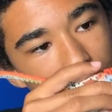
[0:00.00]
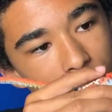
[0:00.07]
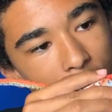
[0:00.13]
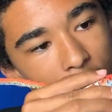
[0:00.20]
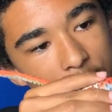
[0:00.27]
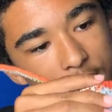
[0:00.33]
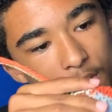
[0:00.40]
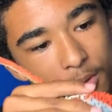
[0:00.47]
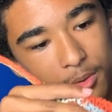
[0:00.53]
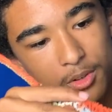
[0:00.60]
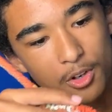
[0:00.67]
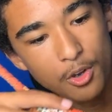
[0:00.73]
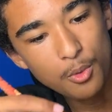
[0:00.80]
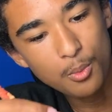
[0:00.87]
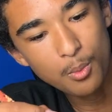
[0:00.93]
I don't
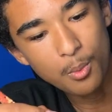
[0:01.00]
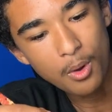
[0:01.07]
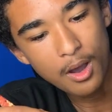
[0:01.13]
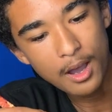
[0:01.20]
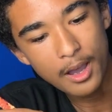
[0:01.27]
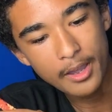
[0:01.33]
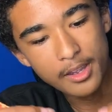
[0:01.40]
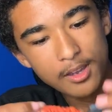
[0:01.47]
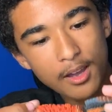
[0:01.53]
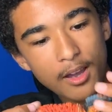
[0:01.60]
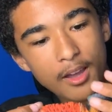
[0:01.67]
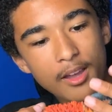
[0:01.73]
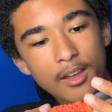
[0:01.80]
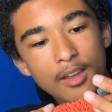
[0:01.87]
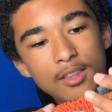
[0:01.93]
know why.
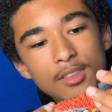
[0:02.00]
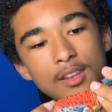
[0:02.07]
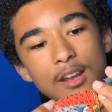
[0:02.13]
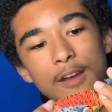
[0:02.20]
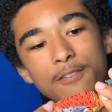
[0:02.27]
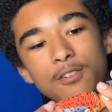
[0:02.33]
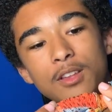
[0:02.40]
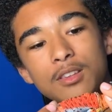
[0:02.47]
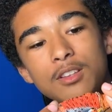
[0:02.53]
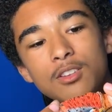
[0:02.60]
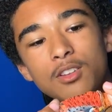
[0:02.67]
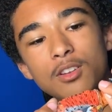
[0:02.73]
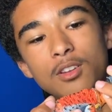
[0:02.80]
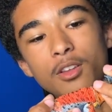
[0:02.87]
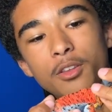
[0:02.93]
And then after that, there's
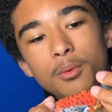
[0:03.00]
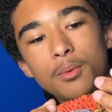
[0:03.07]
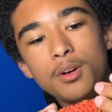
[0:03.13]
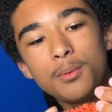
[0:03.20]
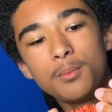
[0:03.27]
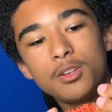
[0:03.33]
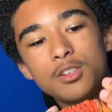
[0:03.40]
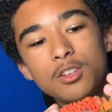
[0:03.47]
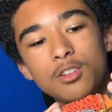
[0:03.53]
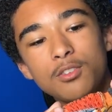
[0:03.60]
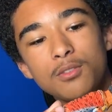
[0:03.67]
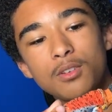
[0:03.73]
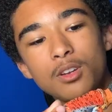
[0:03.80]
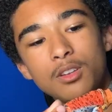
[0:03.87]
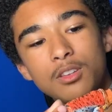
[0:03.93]
another one which is
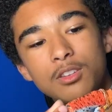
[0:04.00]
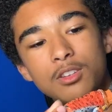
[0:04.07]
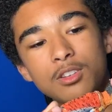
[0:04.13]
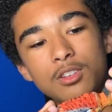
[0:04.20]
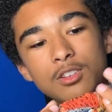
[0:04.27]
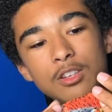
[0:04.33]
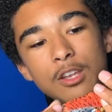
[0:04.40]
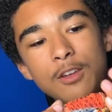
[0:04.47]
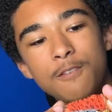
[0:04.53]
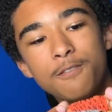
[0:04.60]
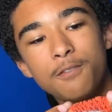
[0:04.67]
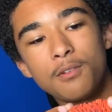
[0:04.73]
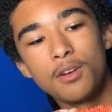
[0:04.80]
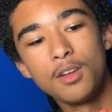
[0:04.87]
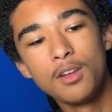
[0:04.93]
really stiff,
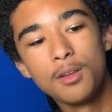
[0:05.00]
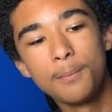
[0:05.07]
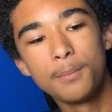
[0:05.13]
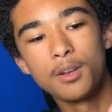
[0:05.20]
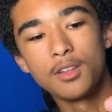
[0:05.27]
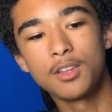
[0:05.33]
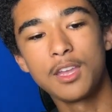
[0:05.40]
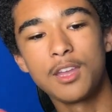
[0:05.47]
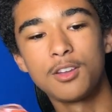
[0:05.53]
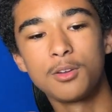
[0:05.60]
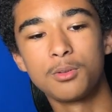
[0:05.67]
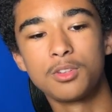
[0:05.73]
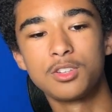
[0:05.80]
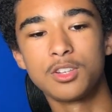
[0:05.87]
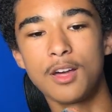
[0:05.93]
but it can go
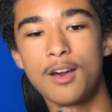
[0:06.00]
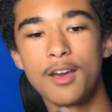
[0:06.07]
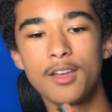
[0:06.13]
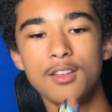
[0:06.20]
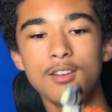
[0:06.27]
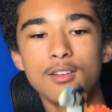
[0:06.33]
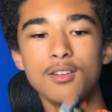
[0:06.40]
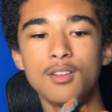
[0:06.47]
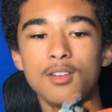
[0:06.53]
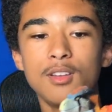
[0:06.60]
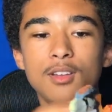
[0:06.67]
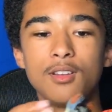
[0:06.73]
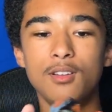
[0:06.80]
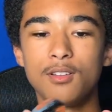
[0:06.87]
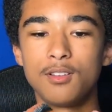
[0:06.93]
side
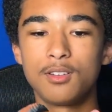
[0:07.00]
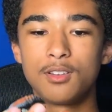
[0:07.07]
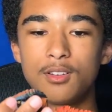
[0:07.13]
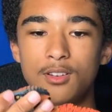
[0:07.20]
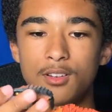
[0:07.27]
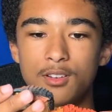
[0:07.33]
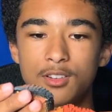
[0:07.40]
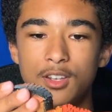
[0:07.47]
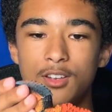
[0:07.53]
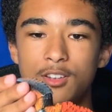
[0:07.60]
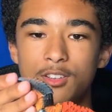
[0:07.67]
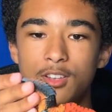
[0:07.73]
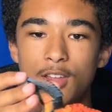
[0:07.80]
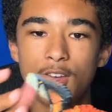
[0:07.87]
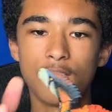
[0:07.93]
to
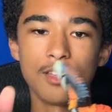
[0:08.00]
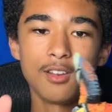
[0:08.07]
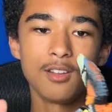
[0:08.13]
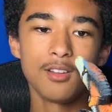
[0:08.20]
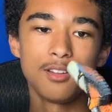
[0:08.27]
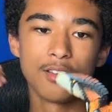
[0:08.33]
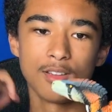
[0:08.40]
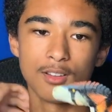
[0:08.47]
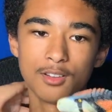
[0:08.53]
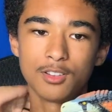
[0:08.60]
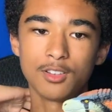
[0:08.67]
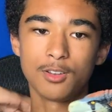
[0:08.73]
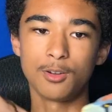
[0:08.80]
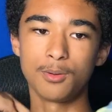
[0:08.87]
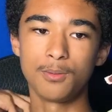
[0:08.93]
side.
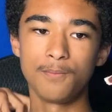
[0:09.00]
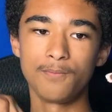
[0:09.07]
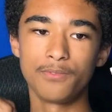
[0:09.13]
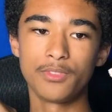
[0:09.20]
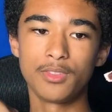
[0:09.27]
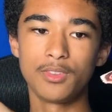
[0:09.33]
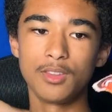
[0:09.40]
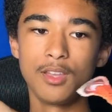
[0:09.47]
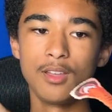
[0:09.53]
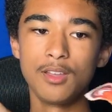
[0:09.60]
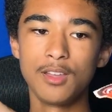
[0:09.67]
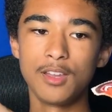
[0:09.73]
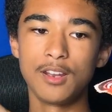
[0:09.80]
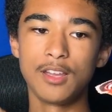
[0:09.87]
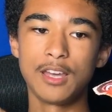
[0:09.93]
So,
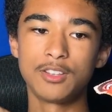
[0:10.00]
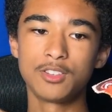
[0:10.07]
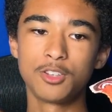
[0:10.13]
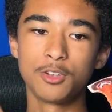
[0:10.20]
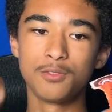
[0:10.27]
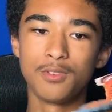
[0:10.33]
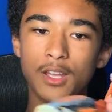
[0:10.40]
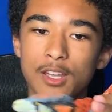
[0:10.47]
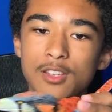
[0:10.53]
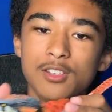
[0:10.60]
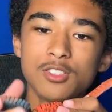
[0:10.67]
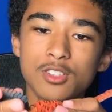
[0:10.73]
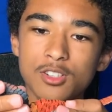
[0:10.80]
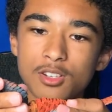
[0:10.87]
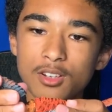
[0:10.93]
and it has a good
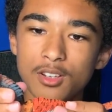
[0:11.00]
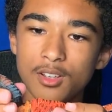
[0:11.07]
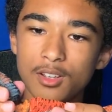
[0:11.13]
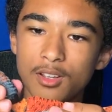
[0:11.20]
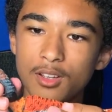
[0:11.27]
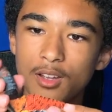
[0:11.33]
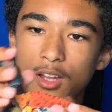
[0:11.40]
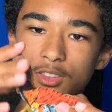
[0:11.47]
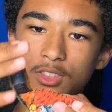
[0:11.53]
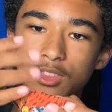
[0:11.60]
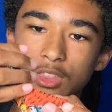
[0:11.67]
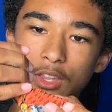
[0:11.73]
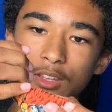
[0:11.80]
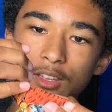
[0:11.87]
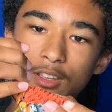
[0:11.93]
range. I
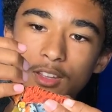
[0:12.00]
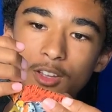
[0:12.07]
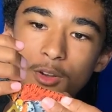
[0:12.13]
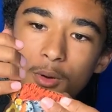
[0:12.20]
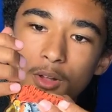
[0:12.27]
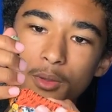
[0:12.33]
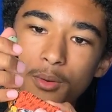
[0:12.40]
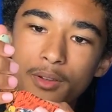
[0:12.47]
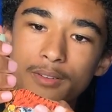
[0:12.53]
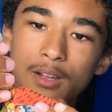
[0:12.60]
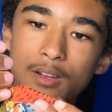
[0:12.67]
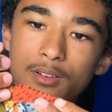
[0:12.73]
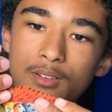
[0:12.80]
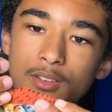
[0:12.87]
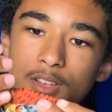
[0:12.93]
think it can go all the way
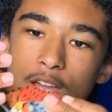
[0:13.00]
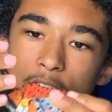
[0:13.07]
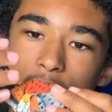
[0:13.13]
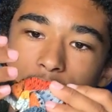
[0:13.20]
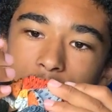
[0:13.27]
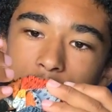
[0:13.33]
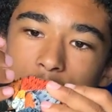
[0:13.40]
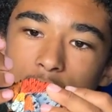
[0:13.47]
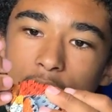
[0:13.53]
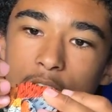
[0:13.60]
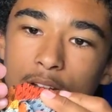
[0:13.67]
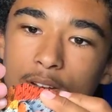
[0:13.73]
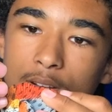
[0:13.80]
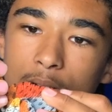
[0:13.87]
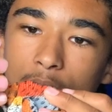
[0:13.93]
around. Yeah, it can.
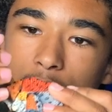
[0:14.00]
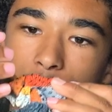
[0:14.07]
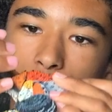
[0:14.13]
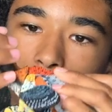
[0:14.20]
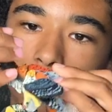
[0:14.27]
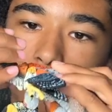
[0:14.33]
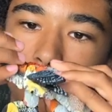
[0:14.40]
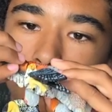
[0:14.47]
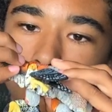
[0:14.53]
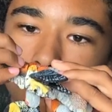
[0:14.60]
Wait, no.